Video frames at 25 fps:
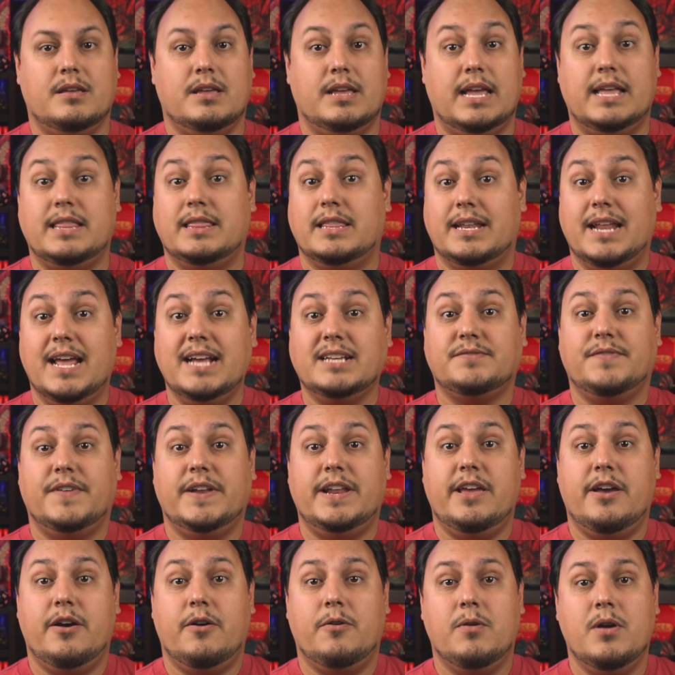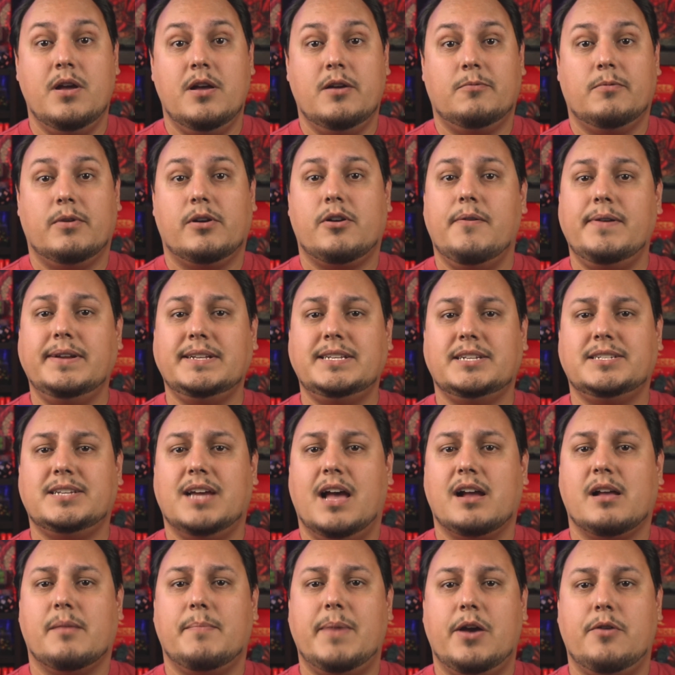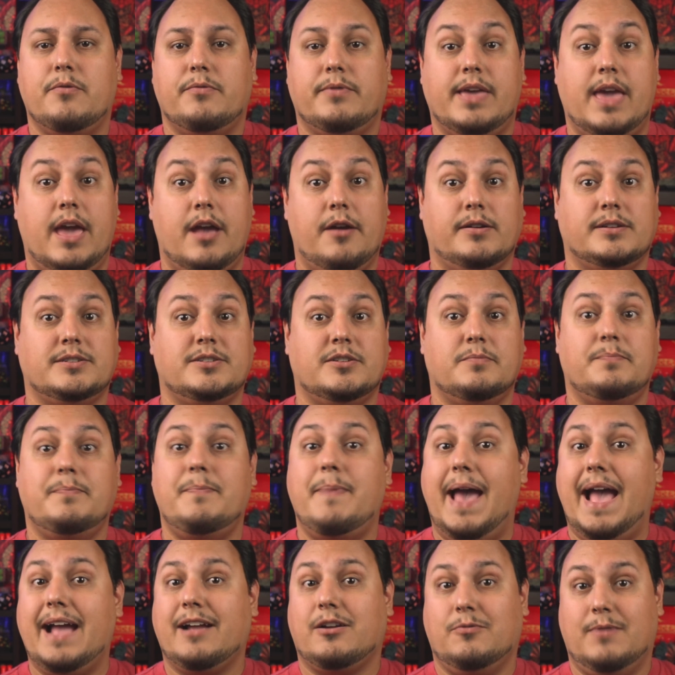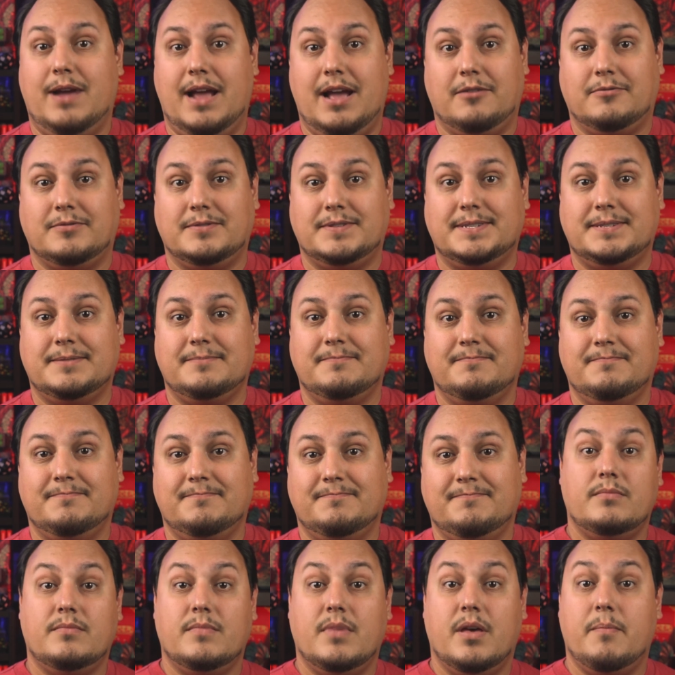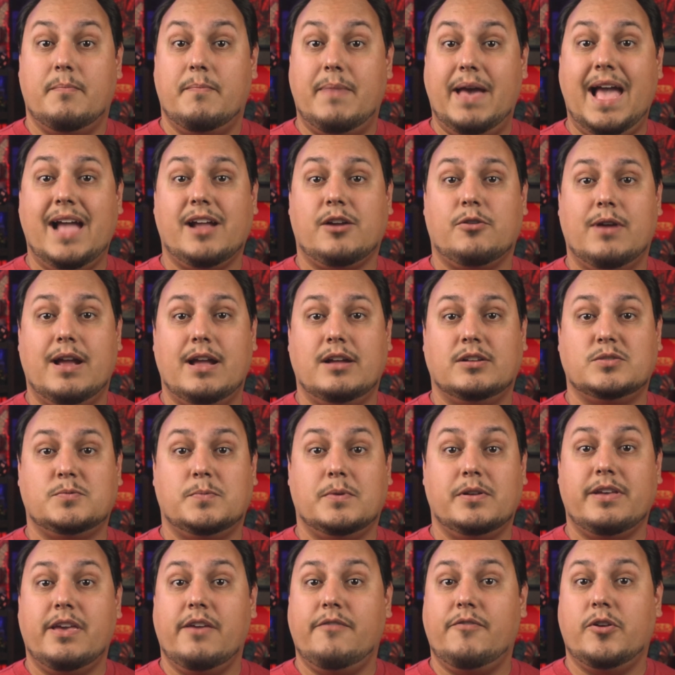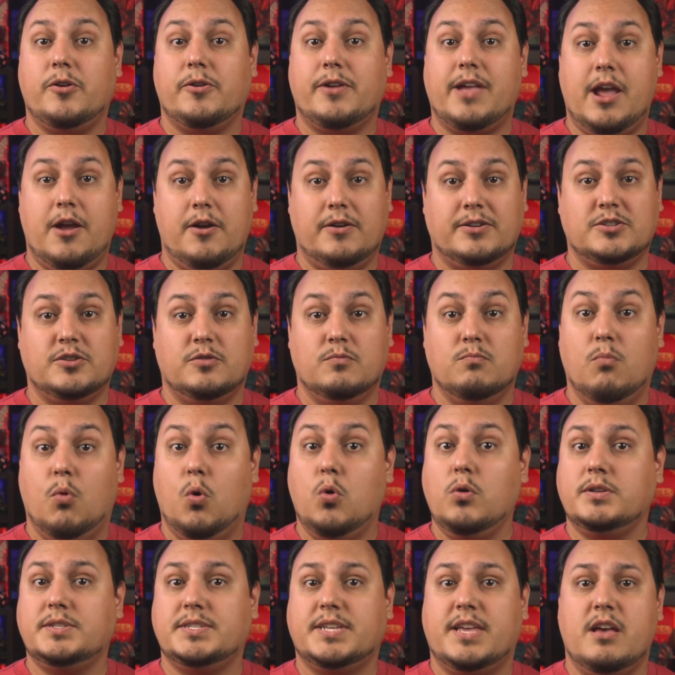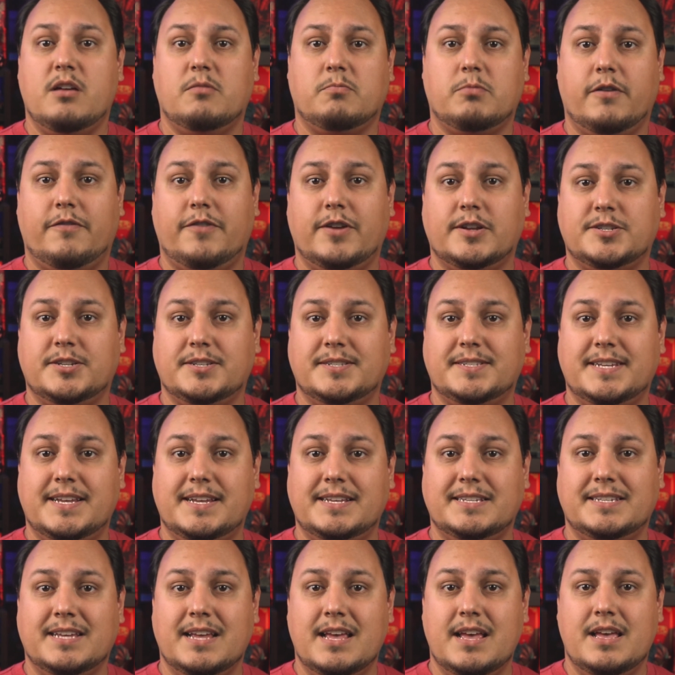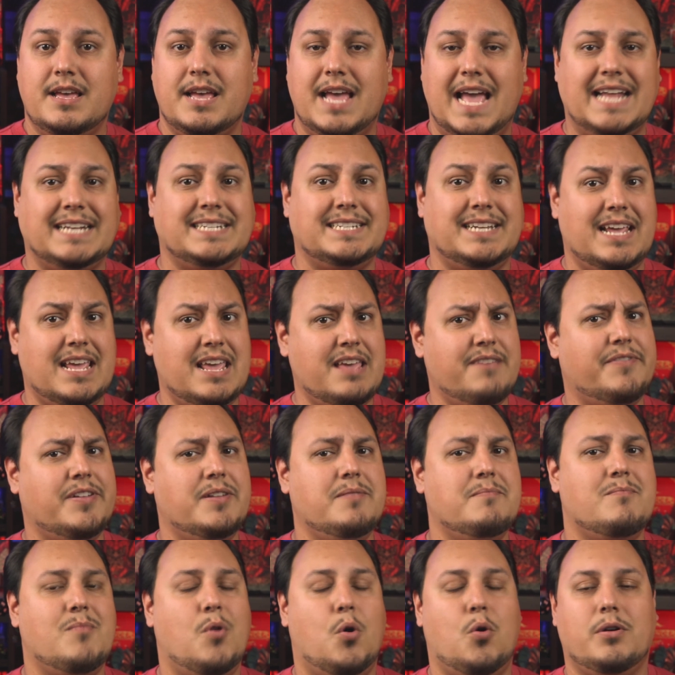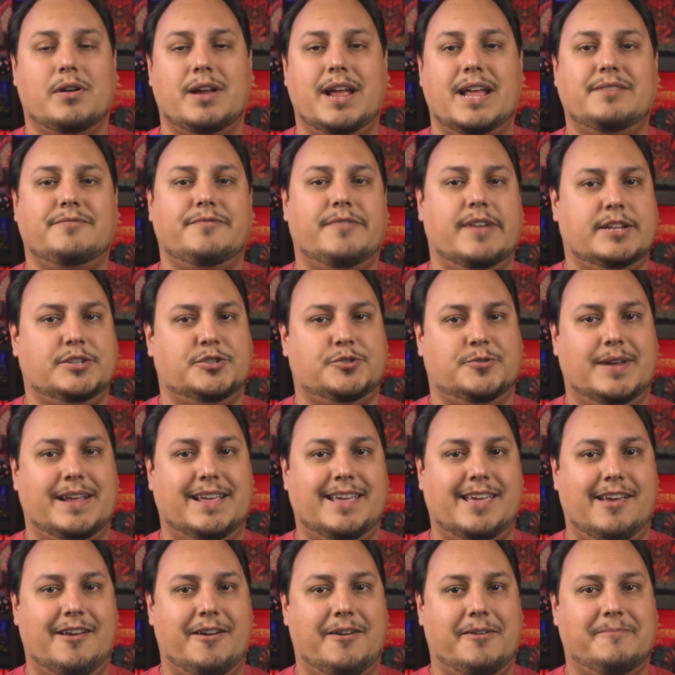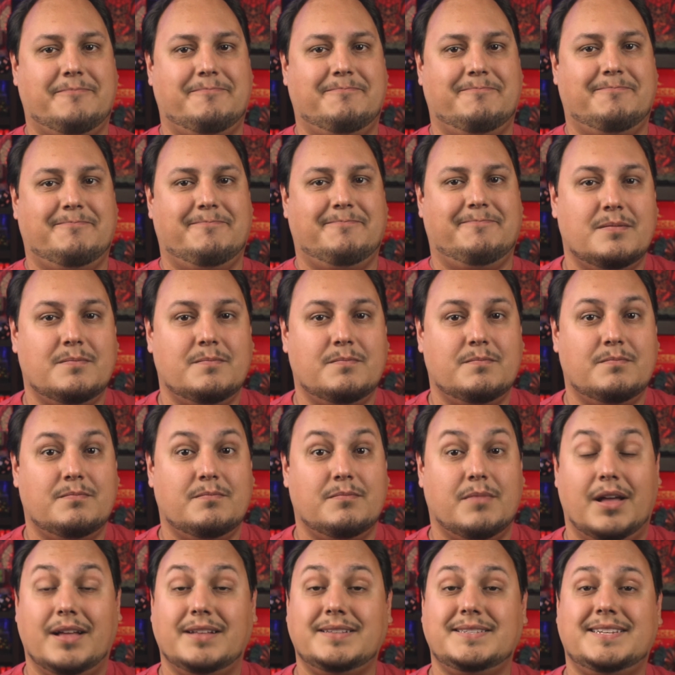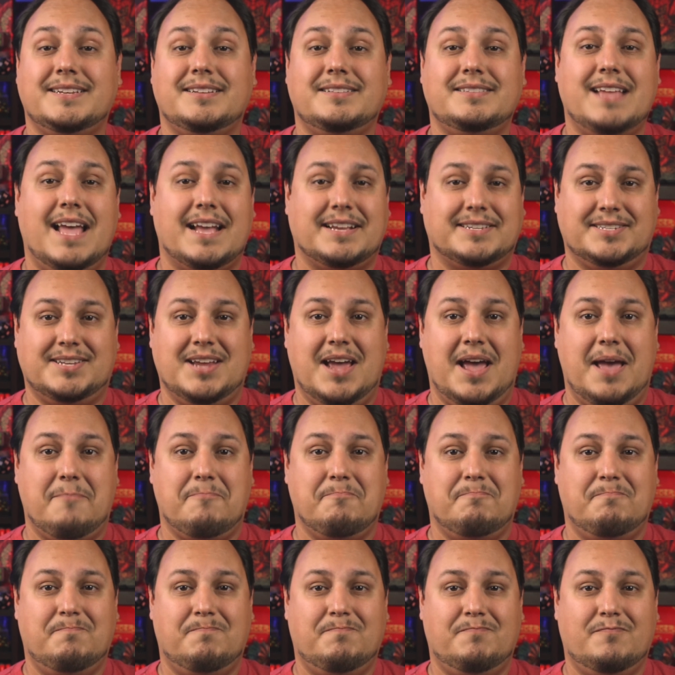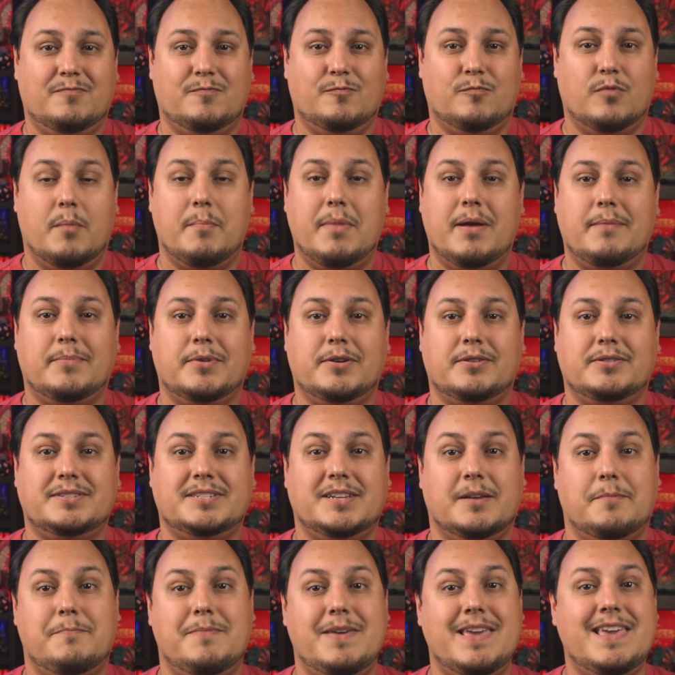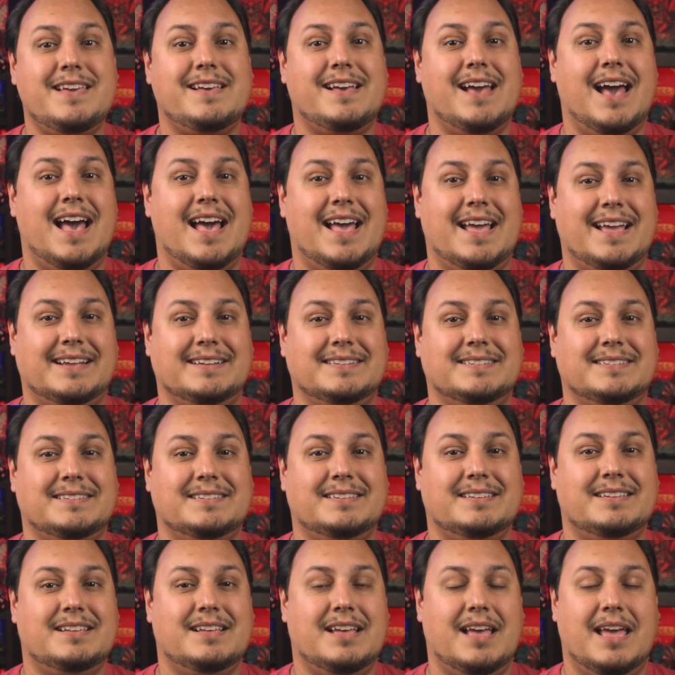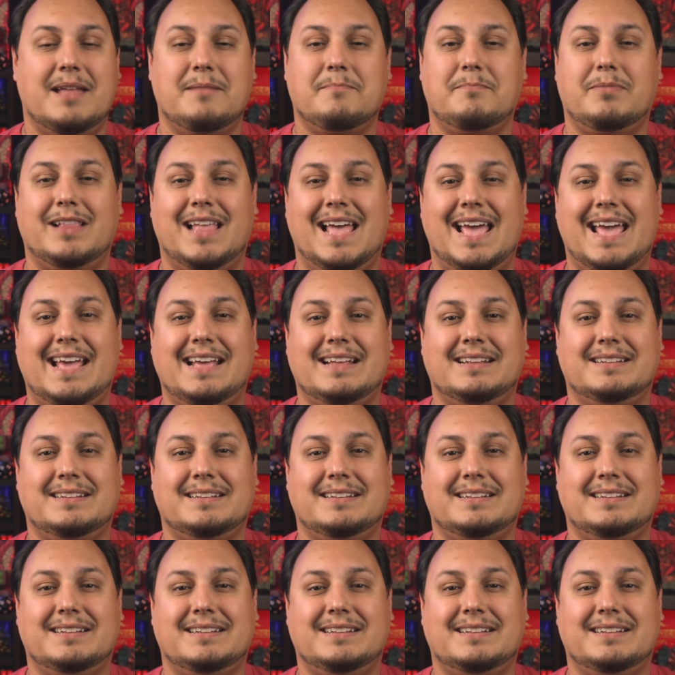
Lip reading: In the next video, we're going to talk about character backgrounds. A background will give your character more skill proficiencies and even more adventuring gear. Until next time, remember to be kind and play